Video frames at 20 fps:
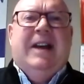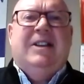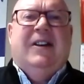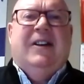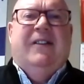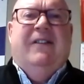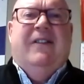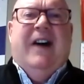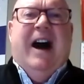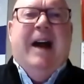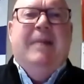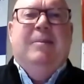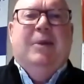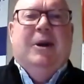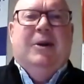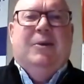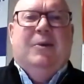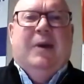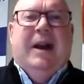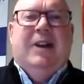vibrant
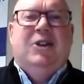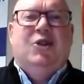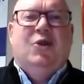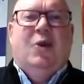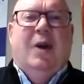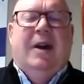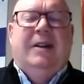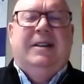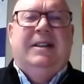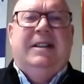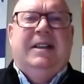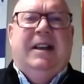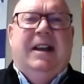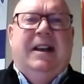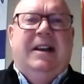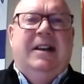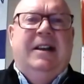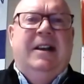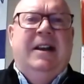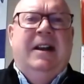restaurant
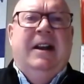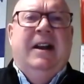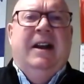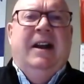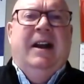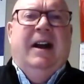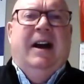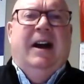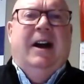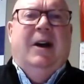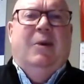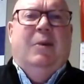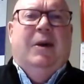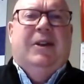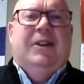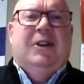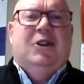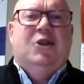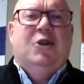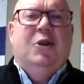scene uh, with a
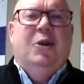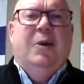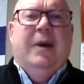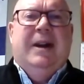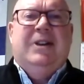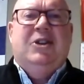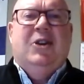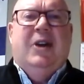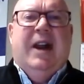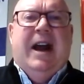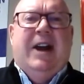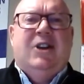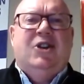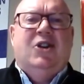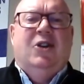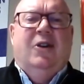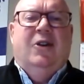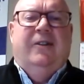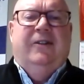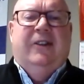true international
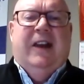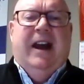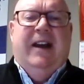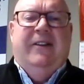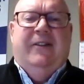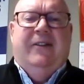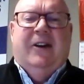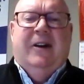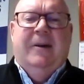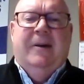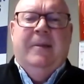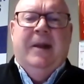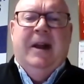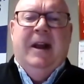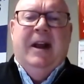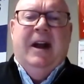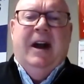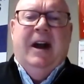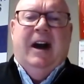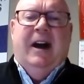flavor.
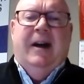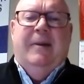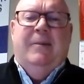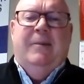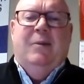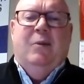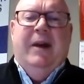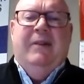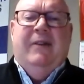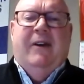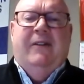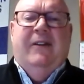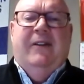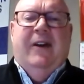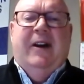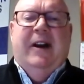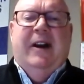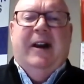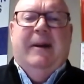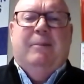Um, we have a
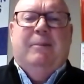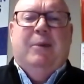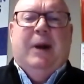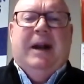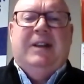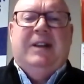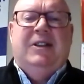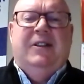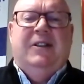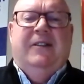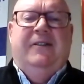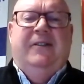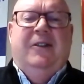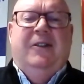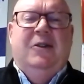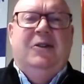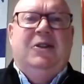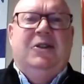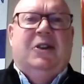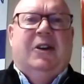very impressive
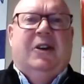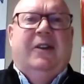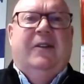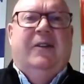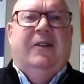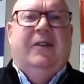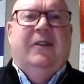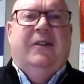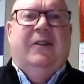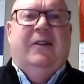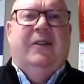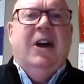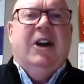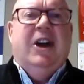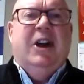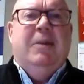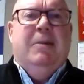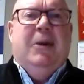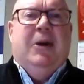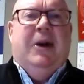food service
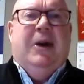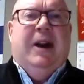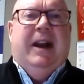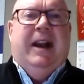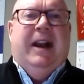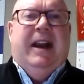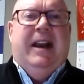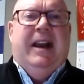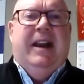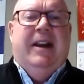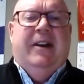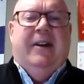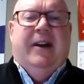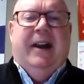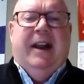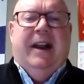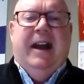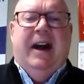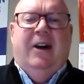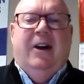community here in
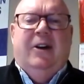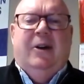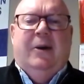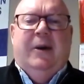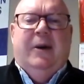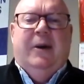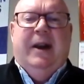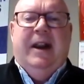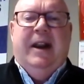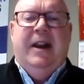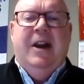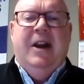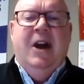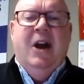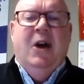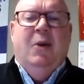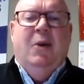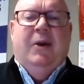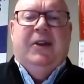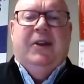Calgary
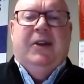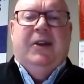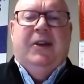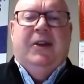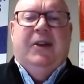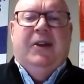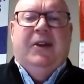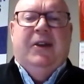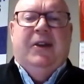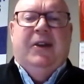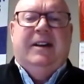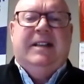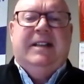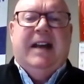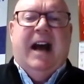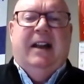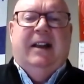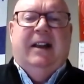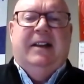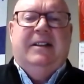with a lot of young
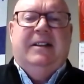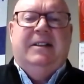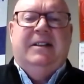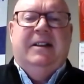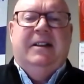talent.